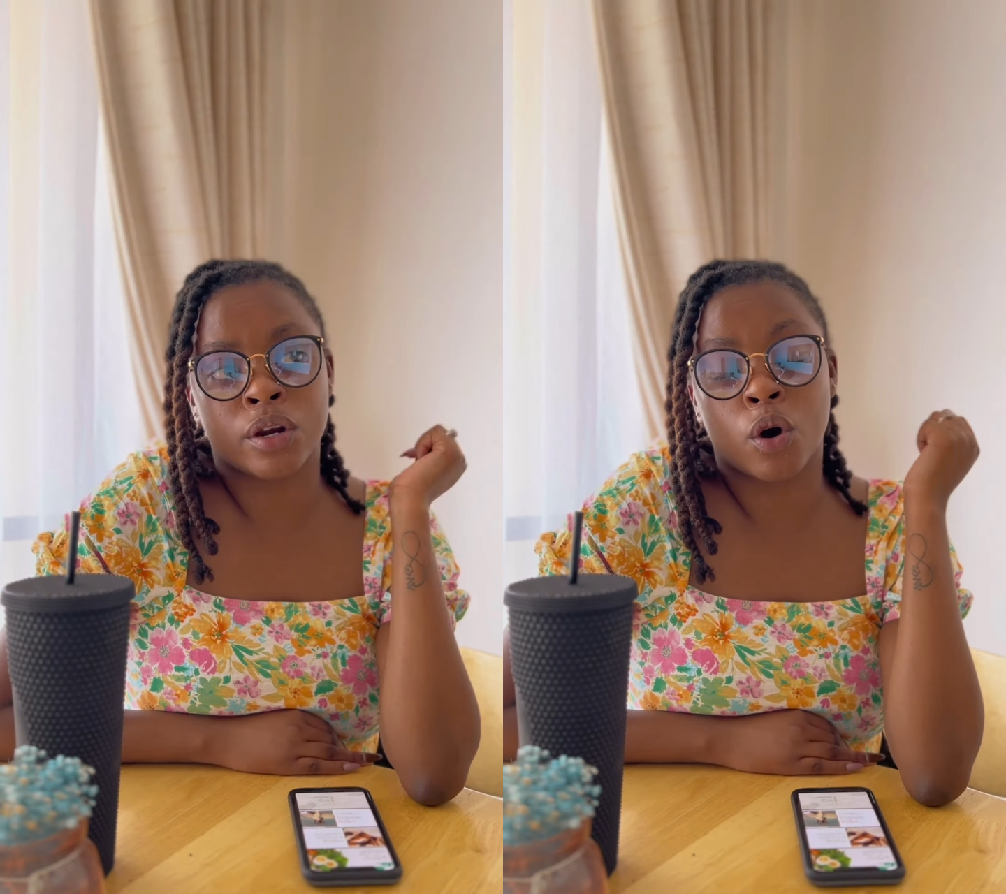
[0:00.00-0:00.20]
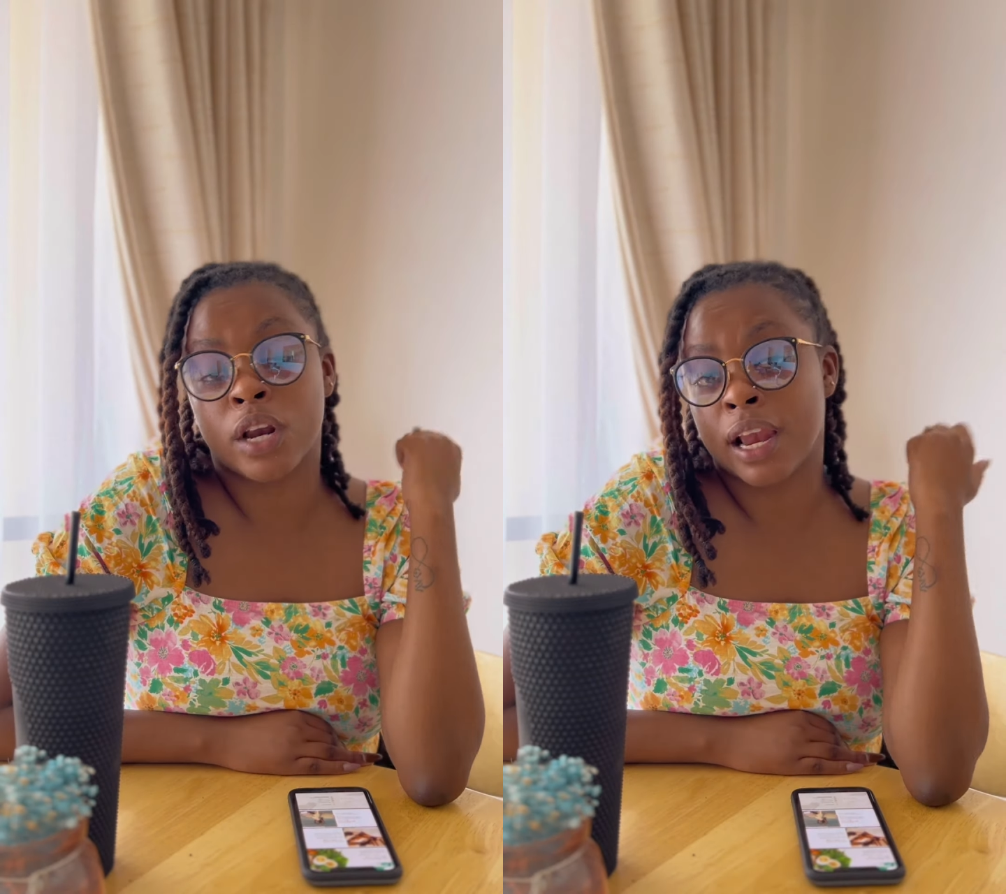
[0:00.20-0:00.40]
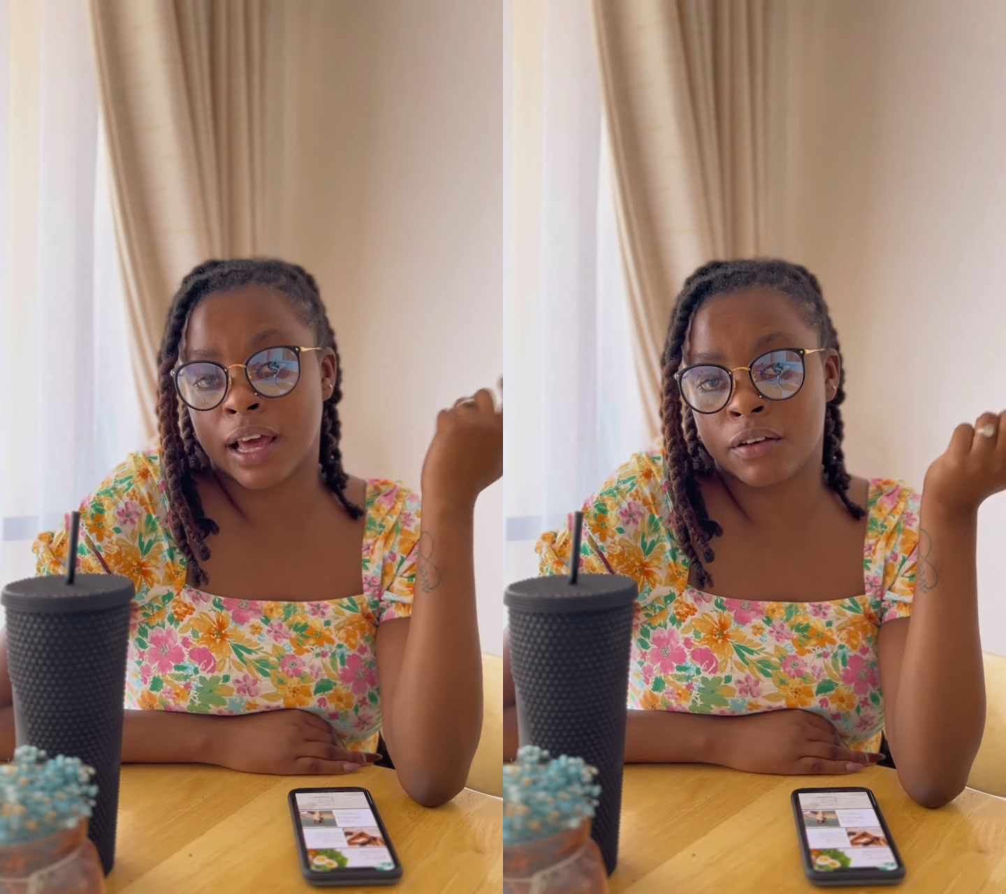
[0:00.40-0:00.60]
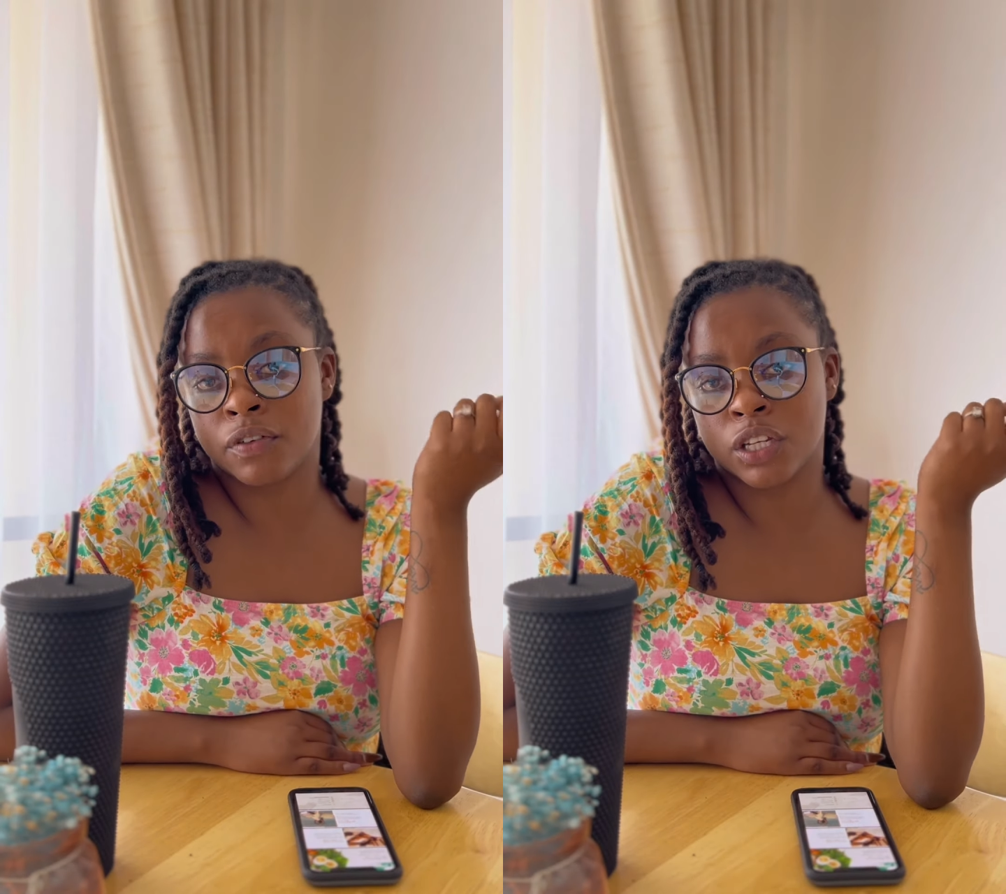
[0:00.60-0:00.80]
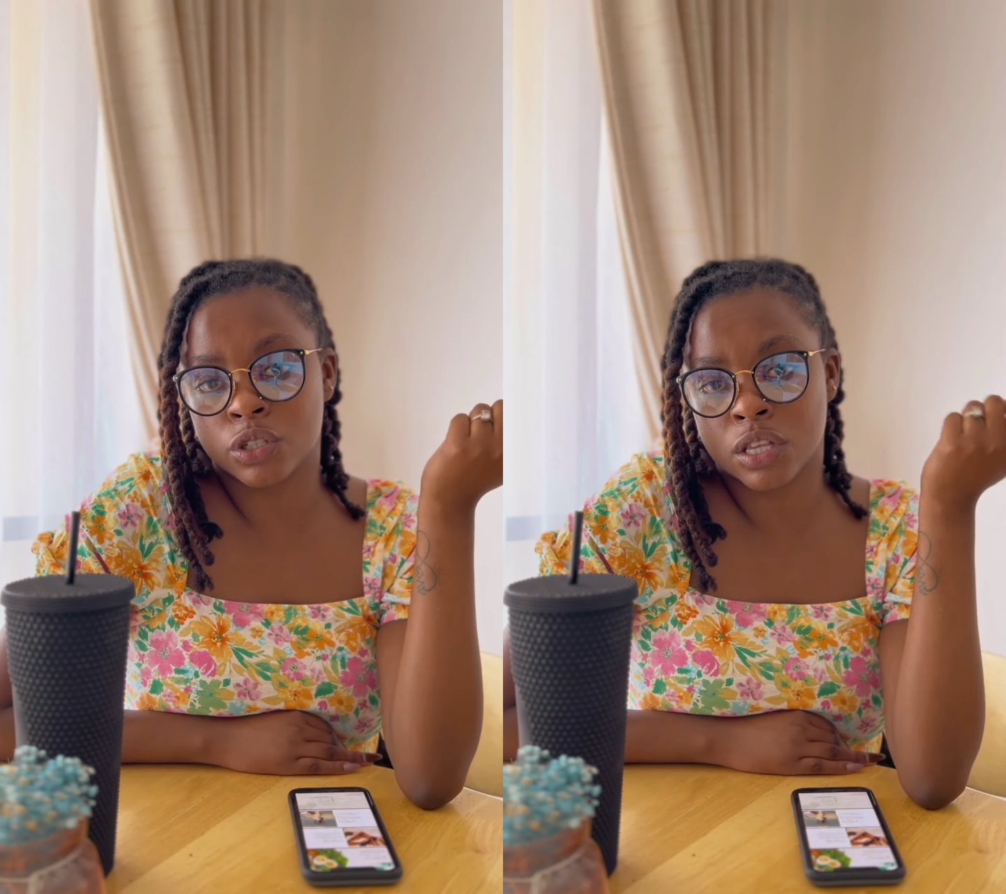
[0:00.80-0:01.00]
on a live
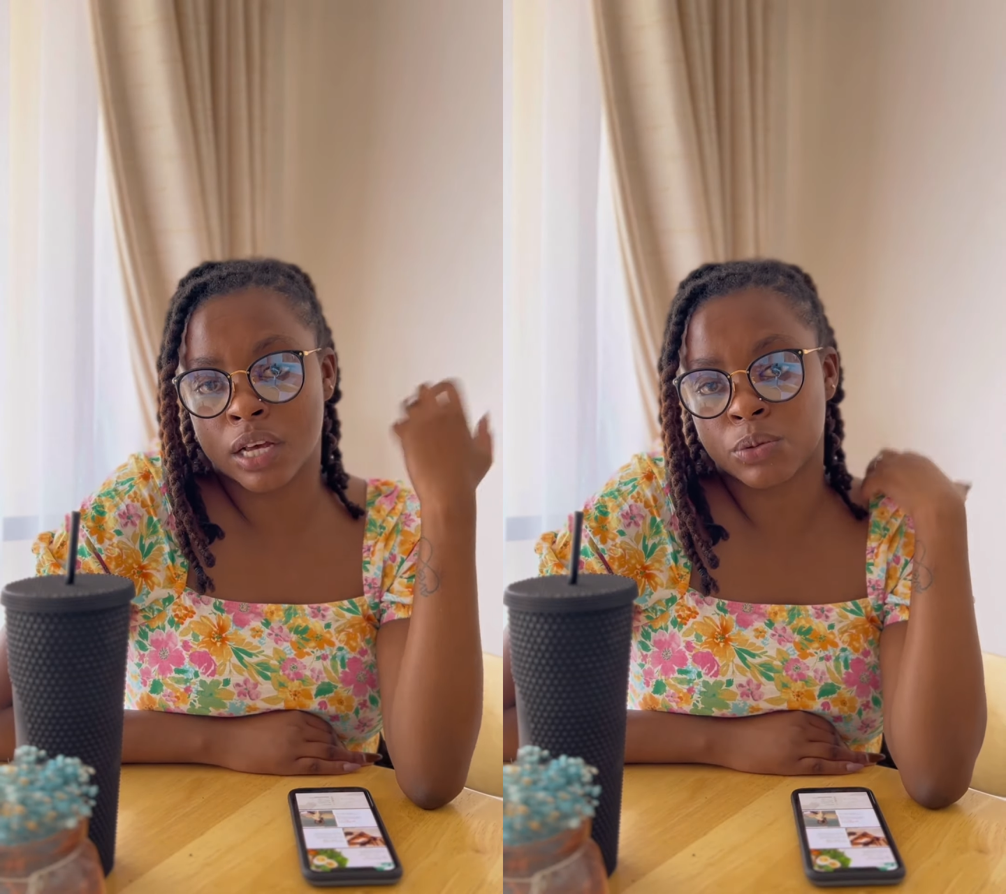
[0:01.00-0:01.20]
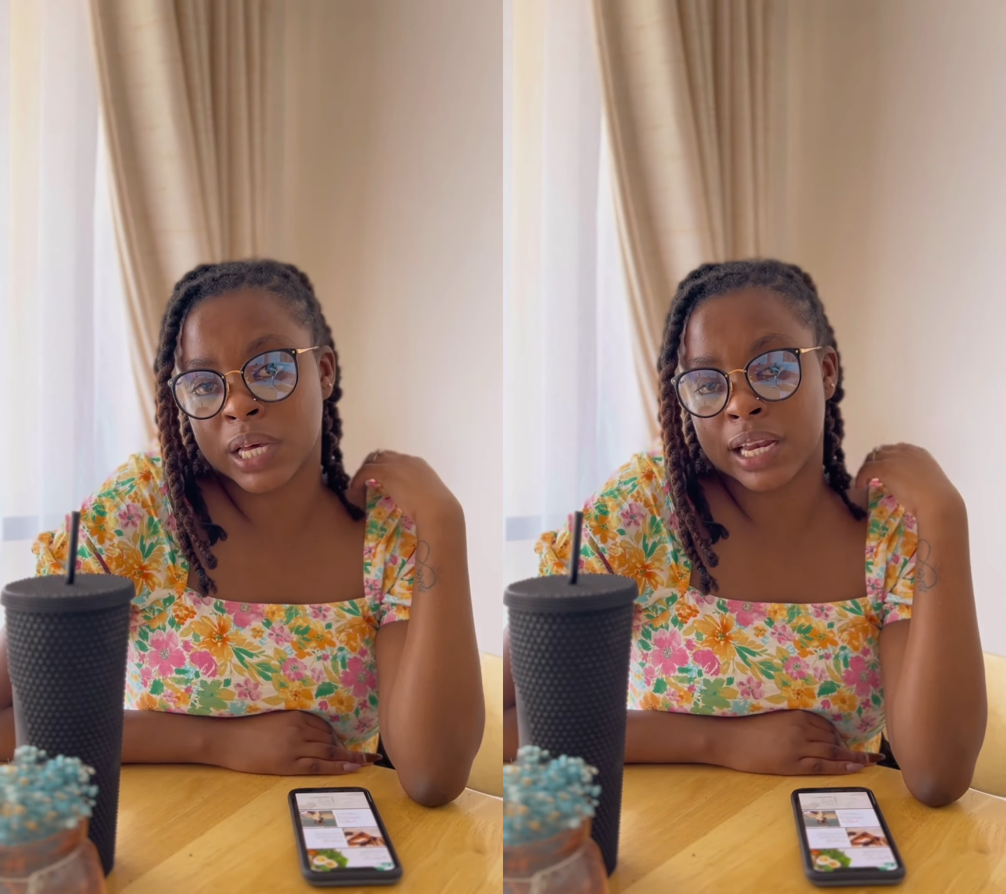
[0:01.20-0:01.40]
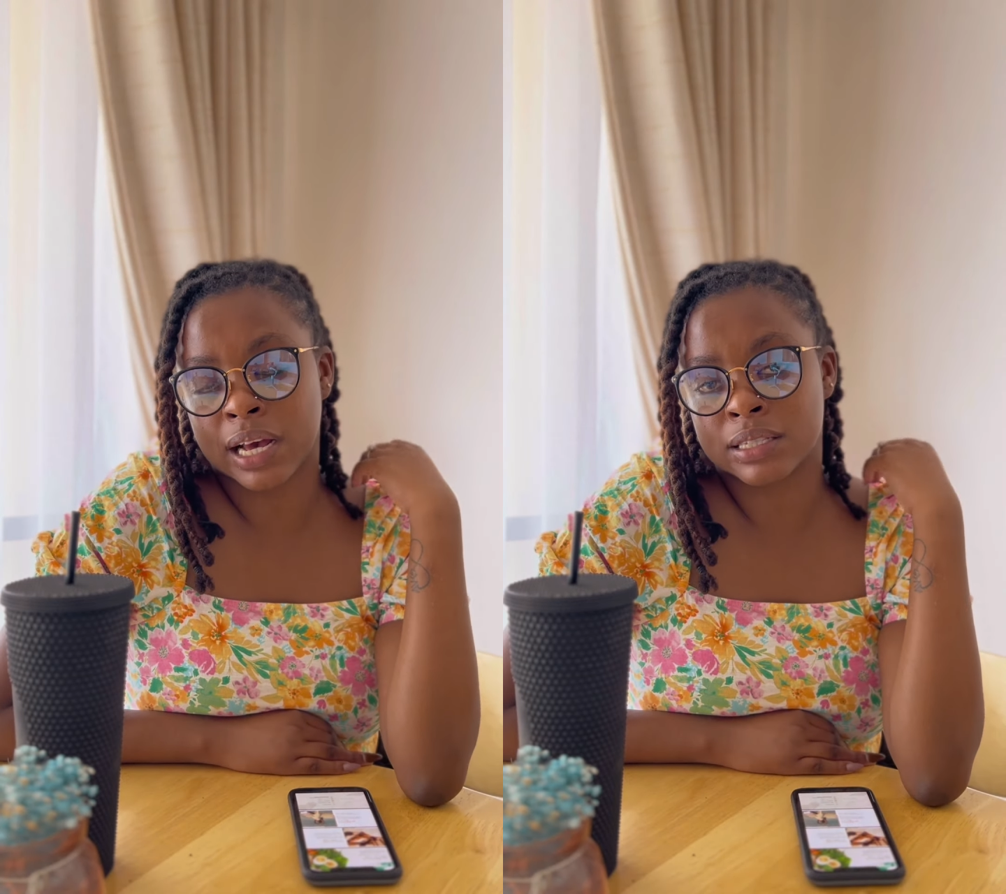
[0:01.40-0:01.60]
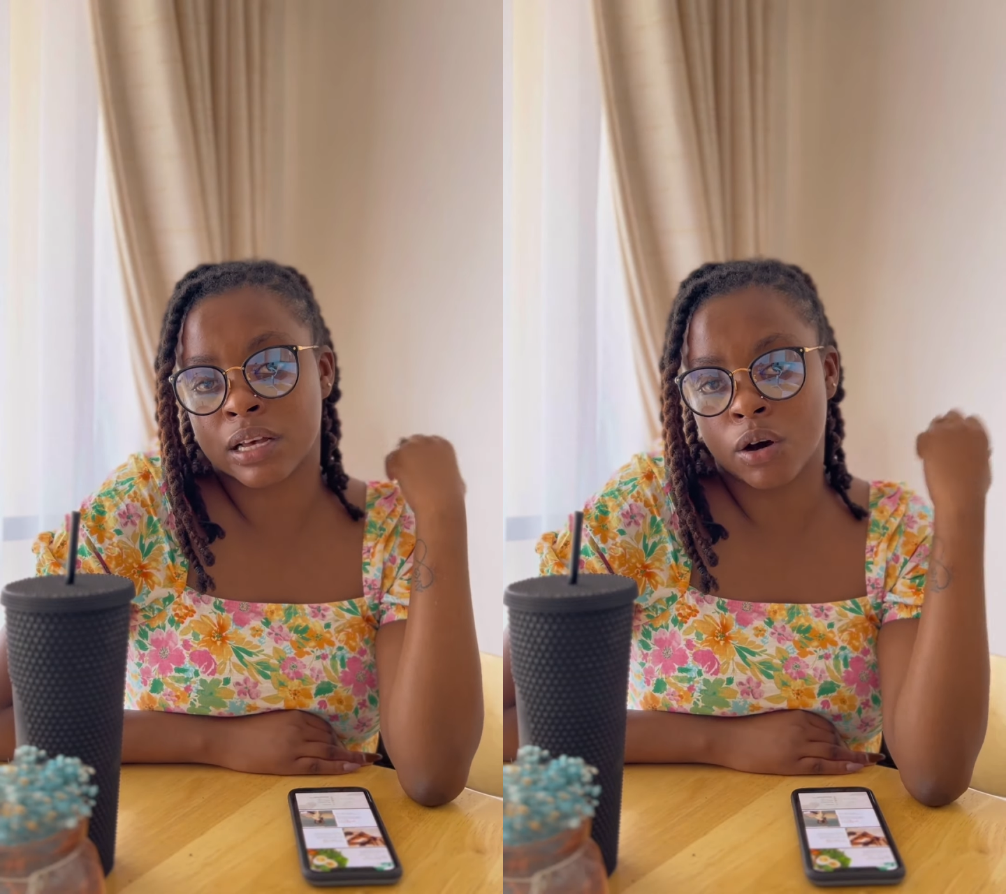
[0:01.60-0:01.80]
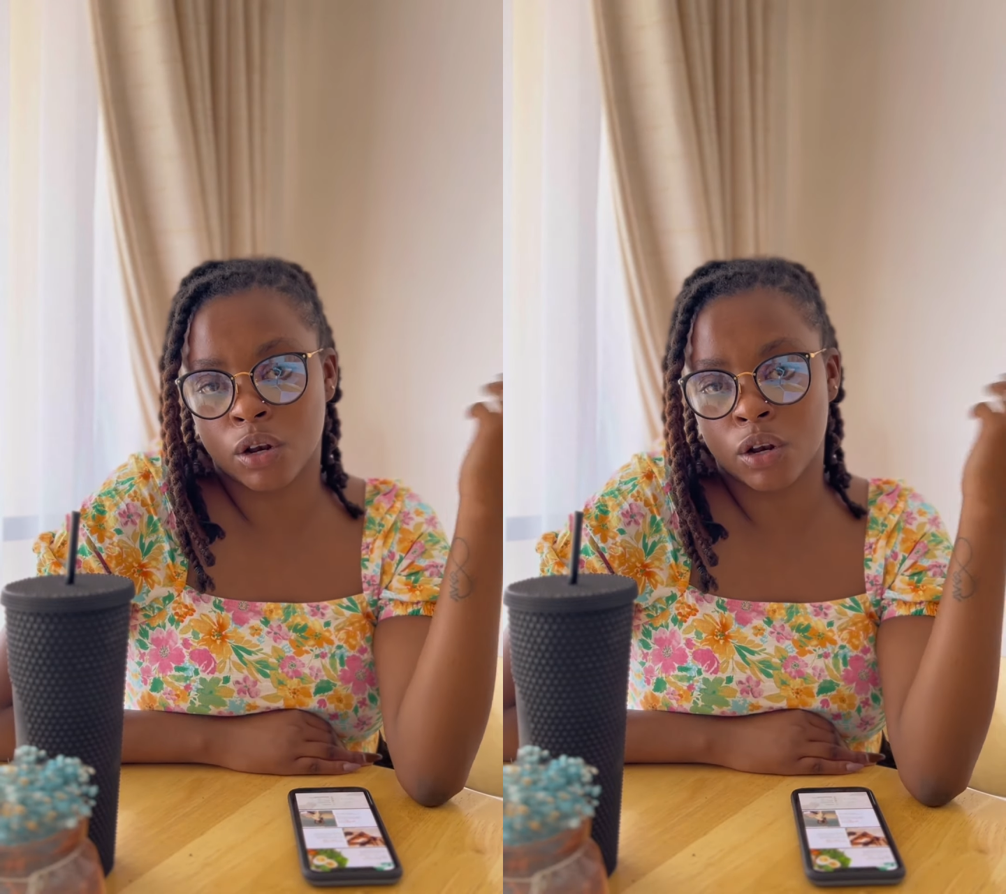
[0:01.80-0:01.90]
video so that we can answer all